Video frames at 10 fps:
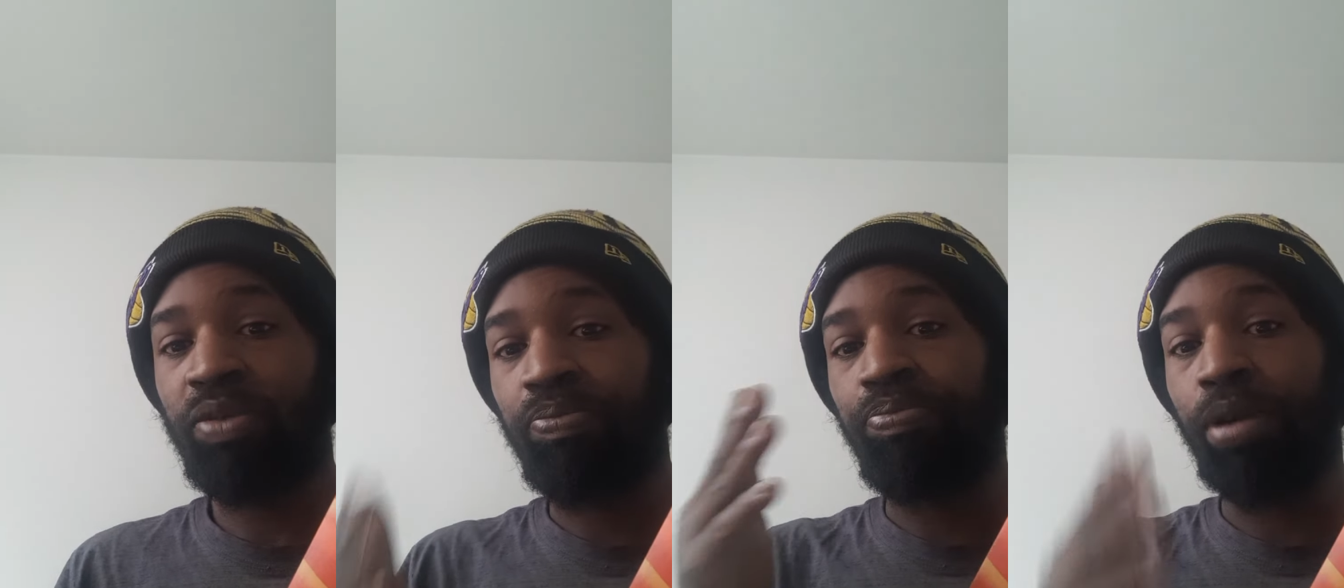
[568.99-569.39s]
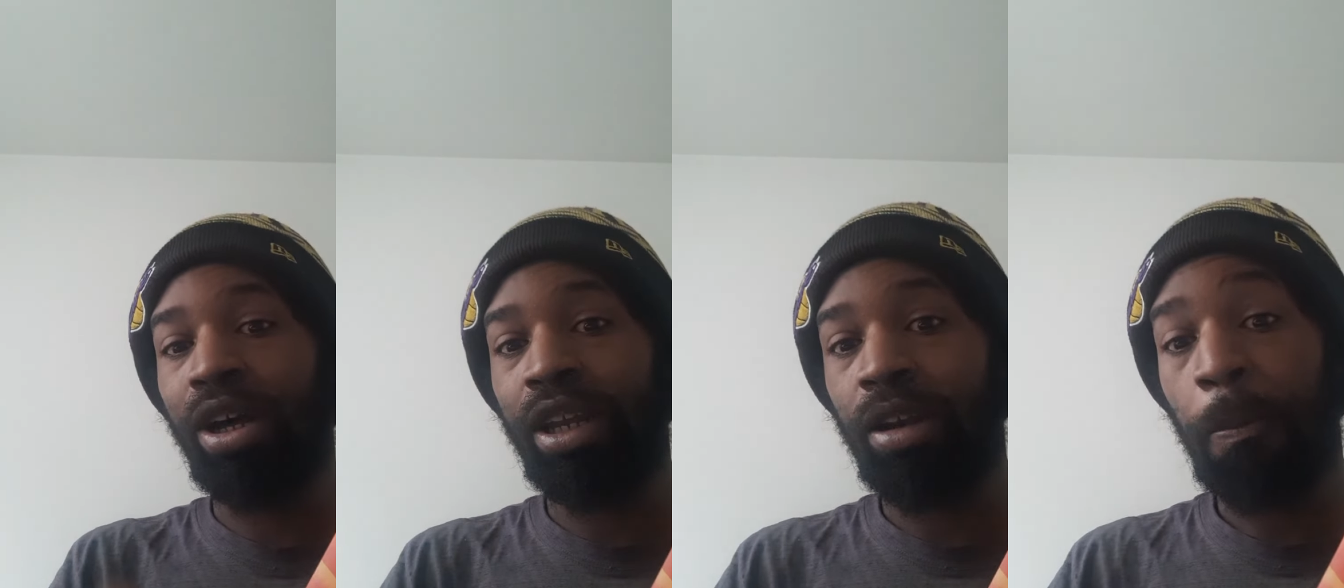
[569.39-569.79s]

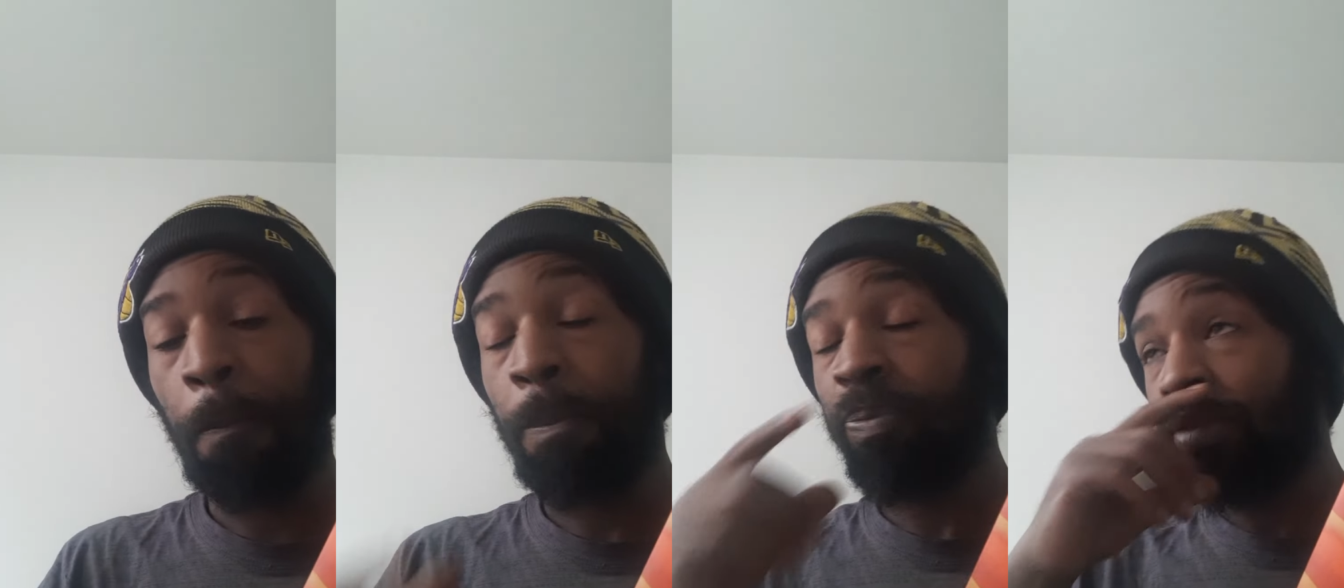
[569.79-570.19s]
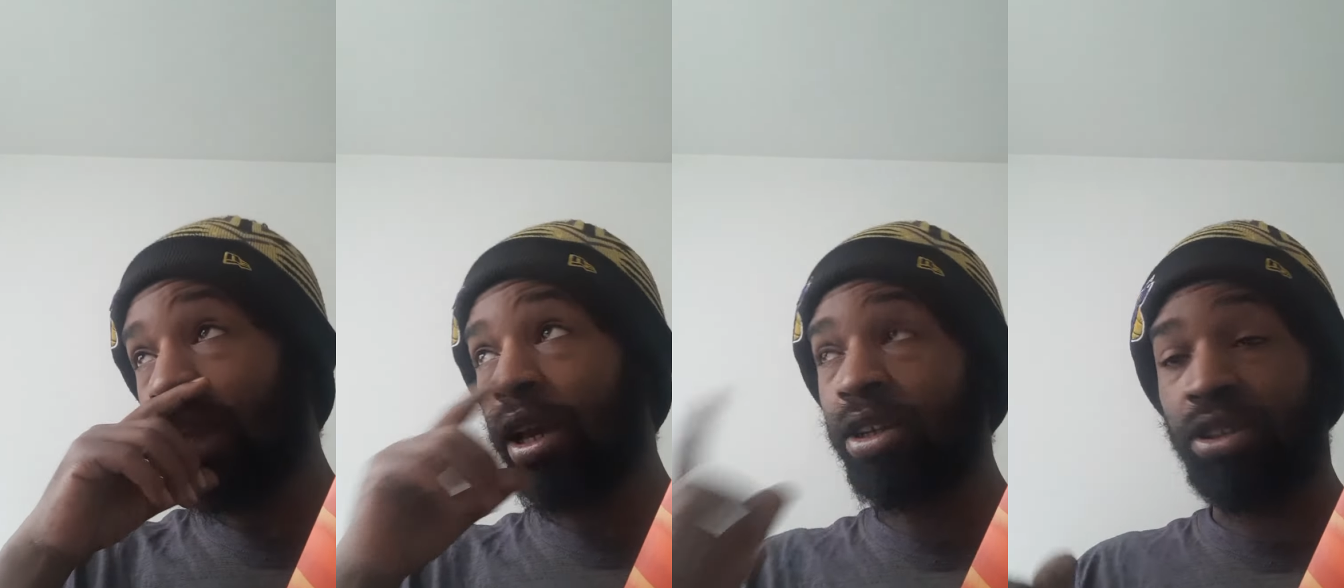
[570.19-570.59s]
But
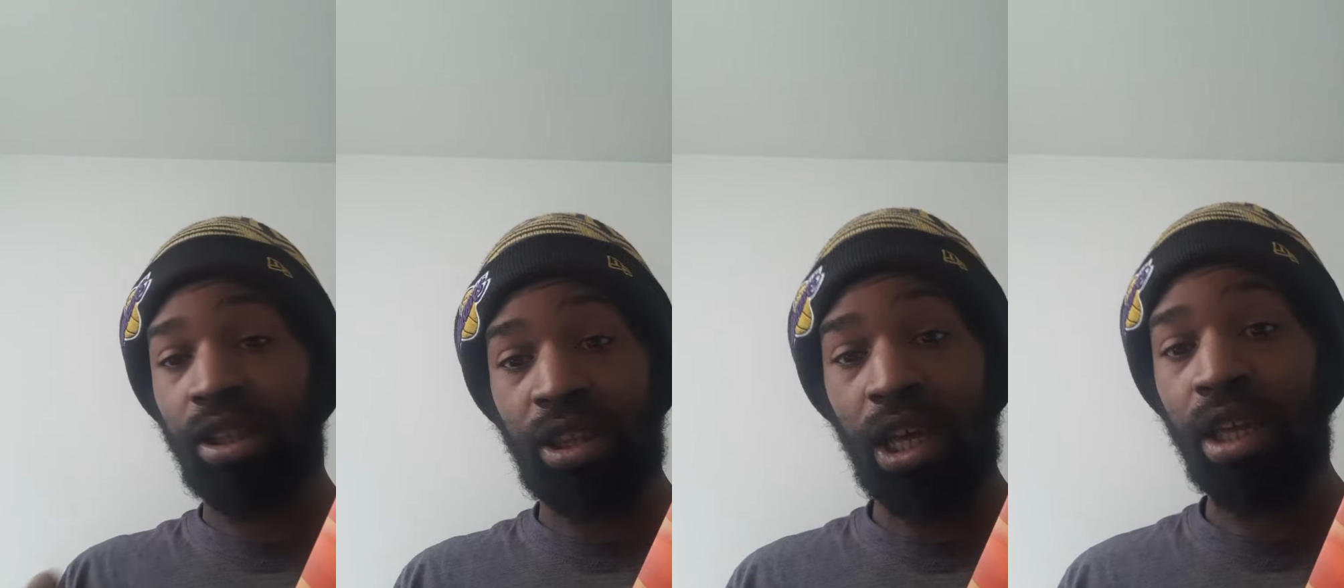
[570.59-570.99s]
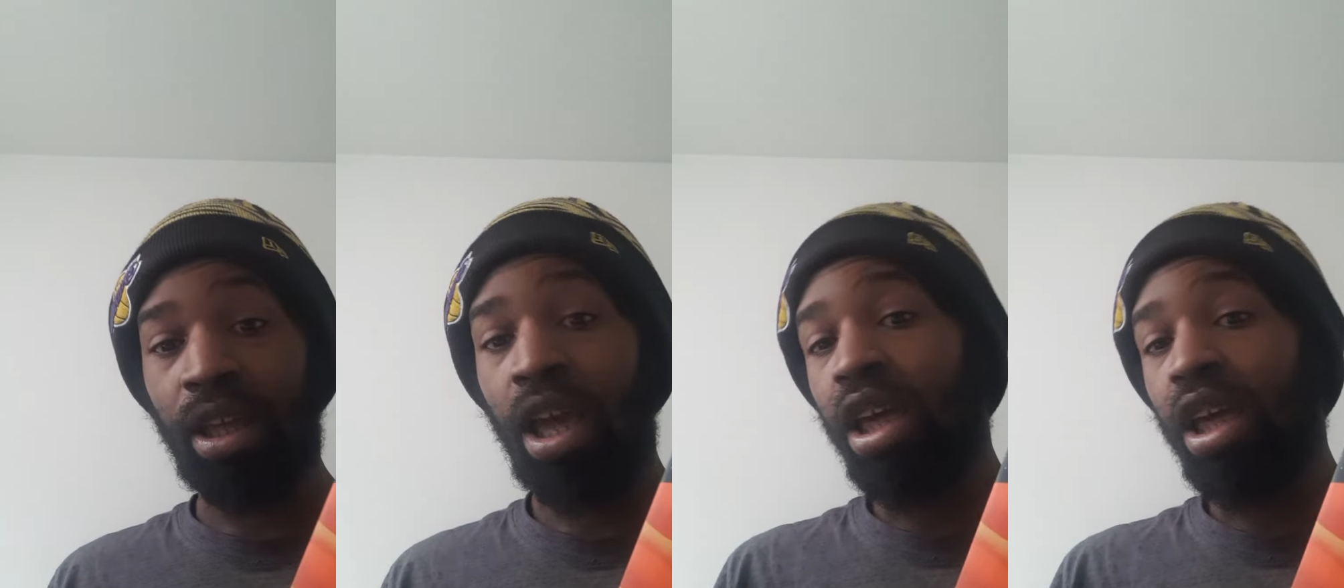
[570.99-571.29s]
here's the thing.